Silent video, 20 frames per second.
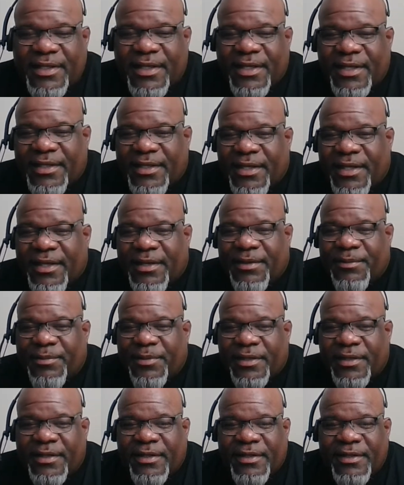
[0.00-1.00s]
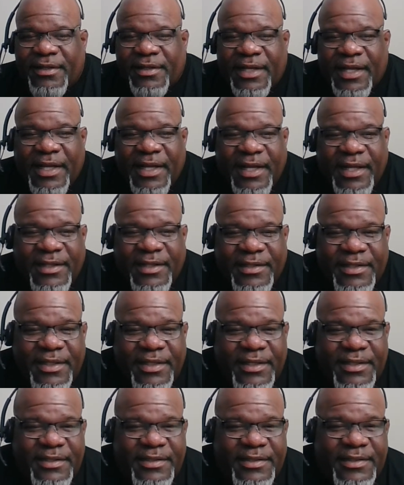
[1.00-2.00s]
Yeah. But I
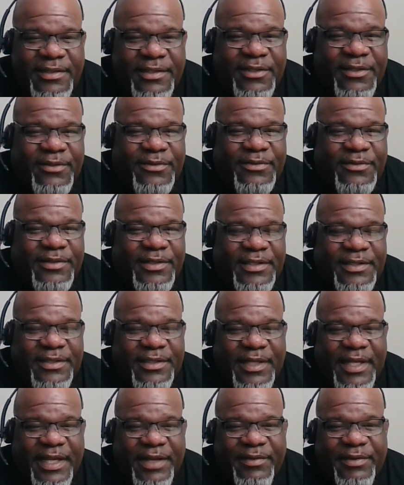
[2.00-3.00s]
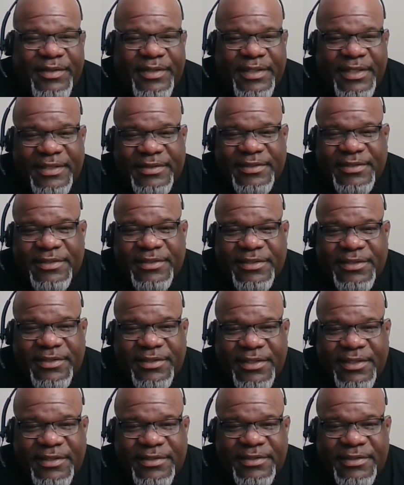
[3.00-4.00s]
think, you know, listen.
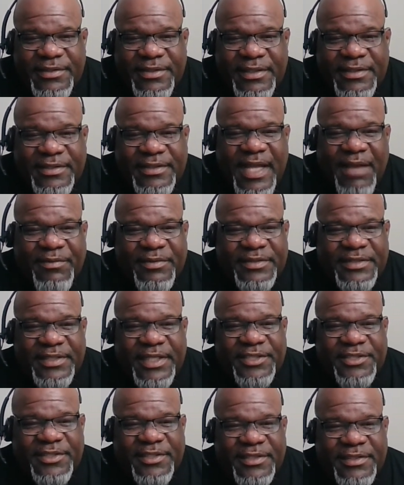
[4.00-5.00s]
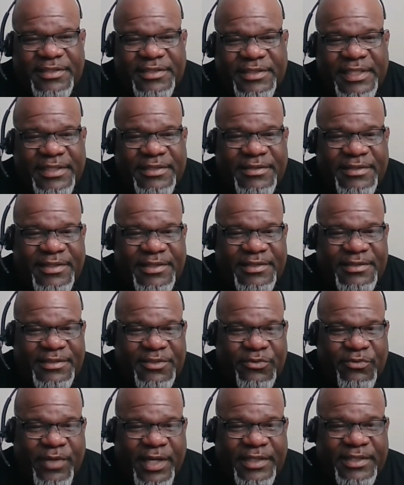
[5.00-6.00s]
This conversation is
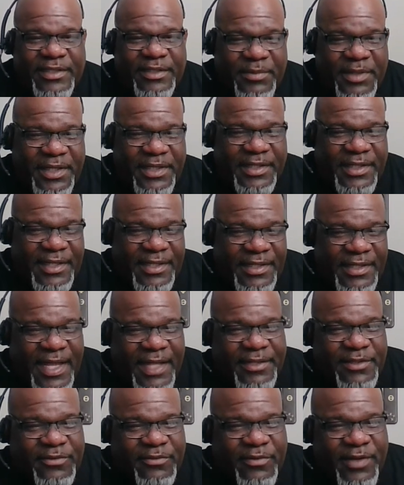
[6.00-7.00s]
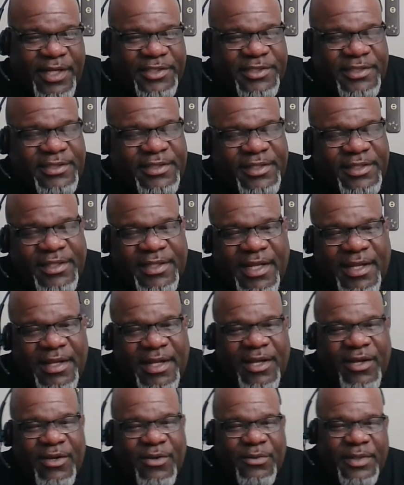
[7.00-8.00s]
directing me in that direction, and I
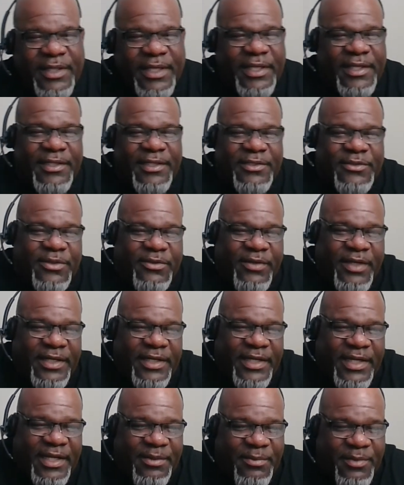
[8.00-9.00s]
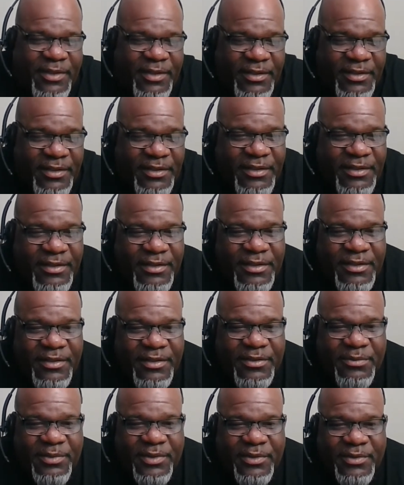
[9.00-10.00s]
don't want to get into it right now, but
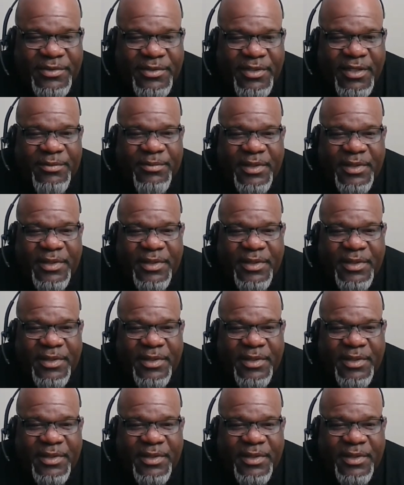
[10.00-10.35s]
we're gonna talk